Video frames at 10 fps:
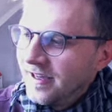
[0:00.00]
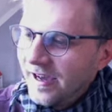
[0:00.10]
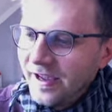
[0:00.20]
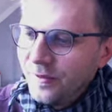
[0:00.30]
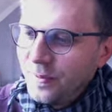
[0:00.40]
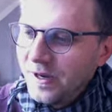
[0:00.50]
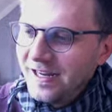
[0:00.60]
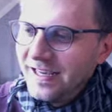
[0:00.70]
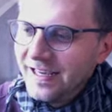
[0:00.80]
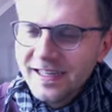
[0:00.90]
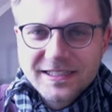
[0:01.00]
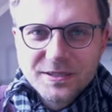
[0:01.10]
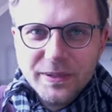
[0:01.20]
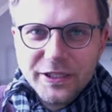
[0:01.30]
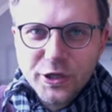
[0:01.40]
Hi everybody, it's
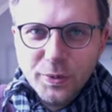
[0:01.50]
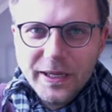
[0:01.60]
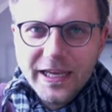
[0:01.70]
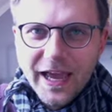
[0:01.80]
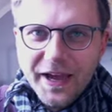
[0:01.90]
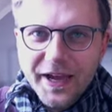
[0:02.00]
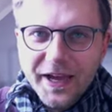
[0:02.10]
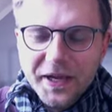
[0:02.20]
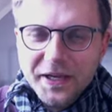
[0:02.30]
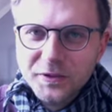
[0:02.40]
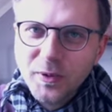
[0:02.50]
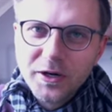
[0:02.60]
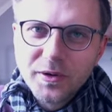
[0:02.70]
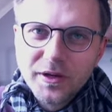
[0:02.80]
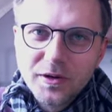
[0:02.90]
me Toby and we're
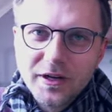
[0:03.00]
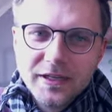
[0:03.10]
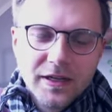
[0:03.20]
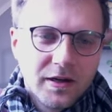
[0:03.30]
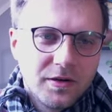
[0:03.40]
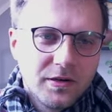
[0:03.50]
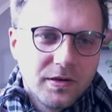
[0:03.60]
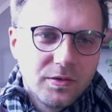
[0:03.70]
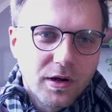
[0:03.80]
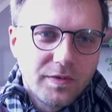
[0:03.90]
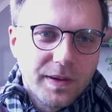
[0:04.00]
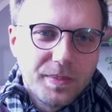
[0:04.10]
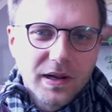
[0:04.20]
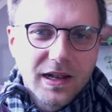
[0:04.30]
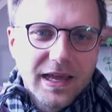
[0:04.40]
going on in our Rock
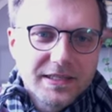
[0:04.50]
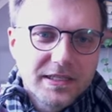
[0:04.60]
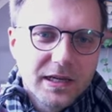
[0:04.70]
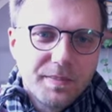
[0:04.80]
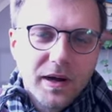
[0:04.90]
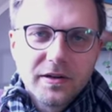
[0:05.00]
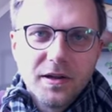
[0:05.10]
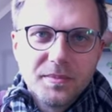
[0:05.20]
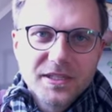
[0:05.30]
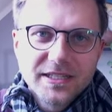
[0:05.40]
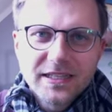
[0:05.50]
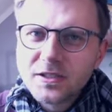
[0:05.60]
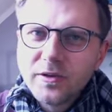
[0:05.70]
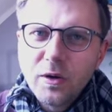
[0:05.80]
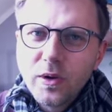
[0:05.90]
Vapor Classic part number 6
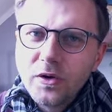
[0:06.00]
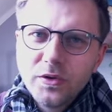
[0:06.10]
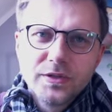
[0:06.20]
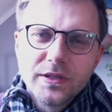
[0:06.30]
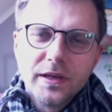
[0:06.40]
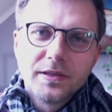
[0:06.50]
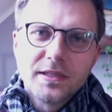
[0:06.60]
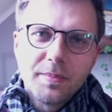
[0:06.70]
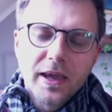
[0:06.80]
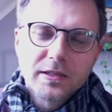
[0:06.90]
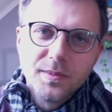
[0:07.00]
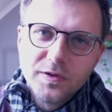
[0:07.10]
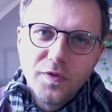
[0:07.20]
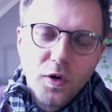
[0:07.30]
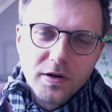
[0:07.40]
today where we're using Snappy Hexmesh
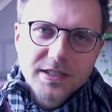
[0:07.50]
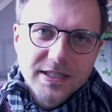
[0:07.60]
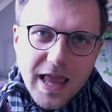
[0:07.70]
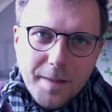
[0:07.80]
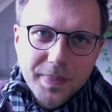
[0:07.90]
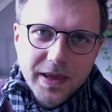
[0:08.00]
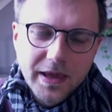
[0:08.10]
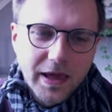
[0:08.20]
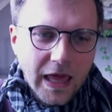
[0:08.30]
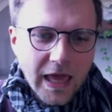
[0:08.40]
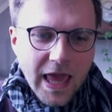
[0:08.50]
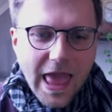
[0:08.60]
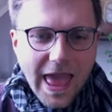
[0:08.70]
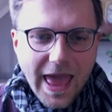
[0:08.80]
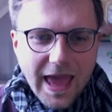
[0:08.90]
for snapping.
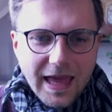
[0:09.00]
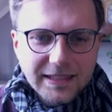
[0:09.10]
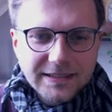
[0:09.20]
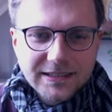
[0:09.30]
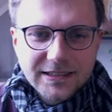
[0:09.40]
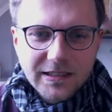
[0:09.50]
And